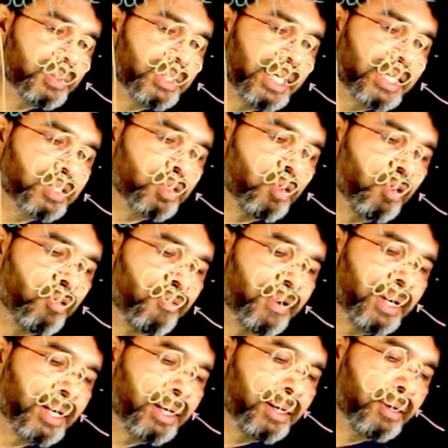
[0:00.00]
6
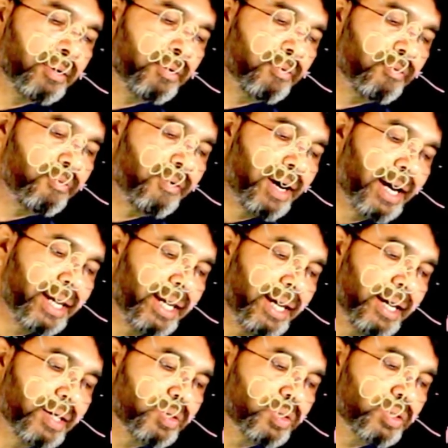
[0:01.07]
over phi
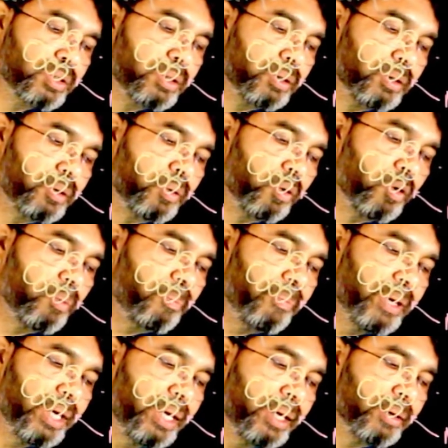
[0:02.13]
s rho
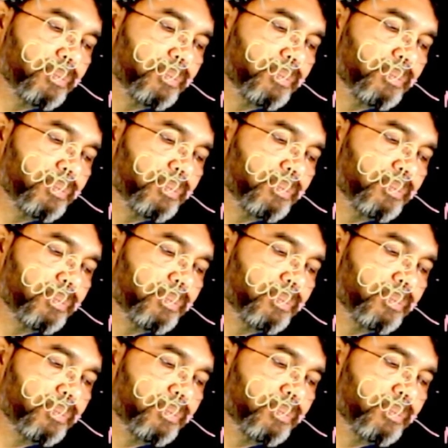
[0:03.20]
p